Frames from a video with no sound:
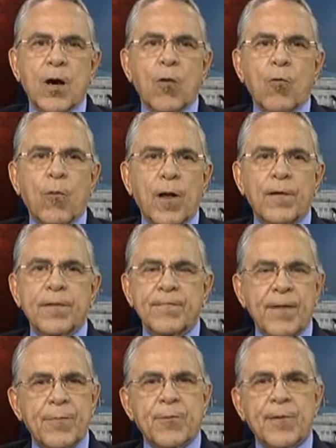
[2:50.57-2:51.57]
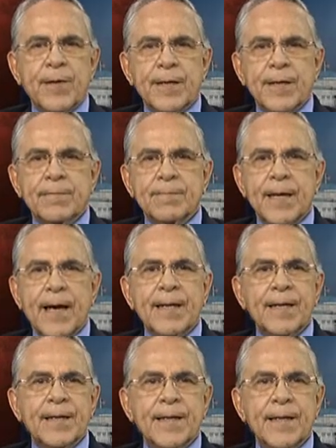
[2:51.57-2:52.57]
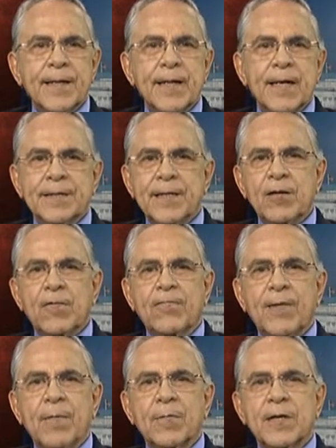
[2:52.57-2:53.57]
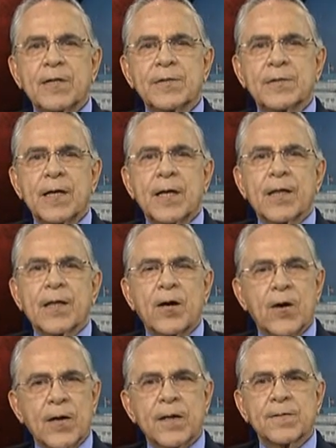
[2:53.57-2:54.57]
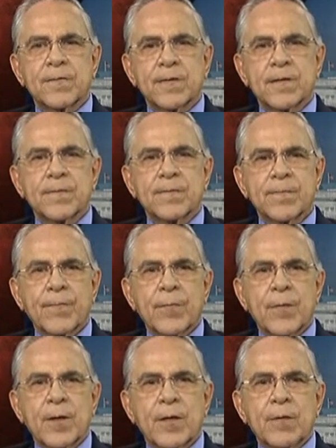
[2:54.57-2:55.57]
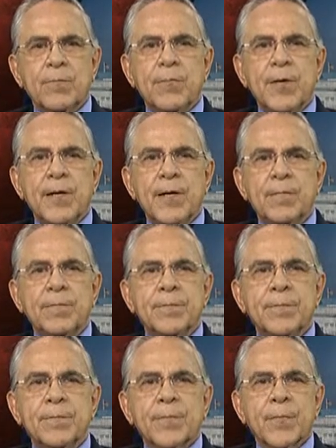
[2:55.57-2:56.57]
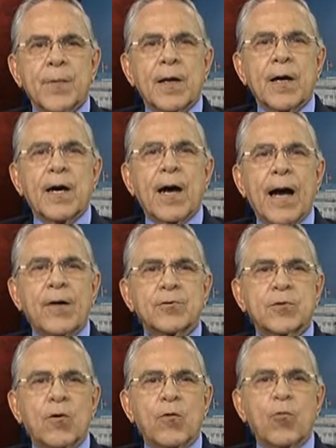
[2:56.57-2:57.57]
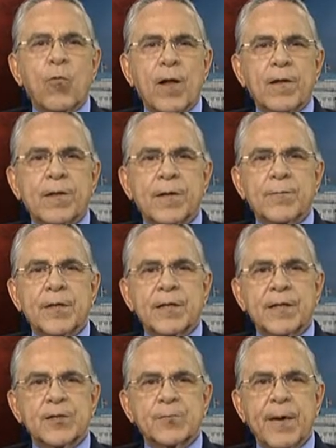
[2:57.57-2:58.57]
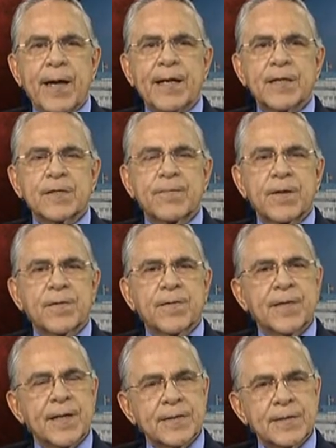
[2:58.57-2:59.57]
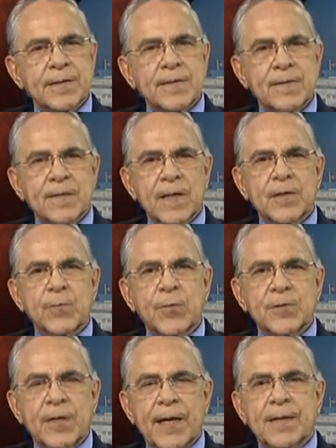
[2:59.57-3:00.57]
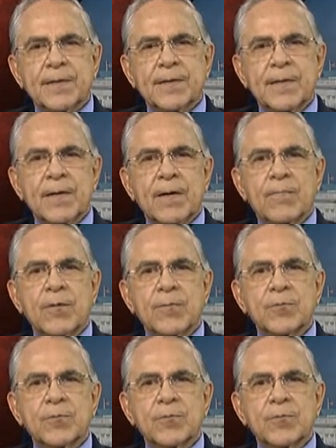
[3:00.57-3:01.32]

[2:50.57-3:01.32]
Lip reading: Wealth evaporated, and it hit Latino families the hardest. Medium household wealth among Hispanics fell 66% from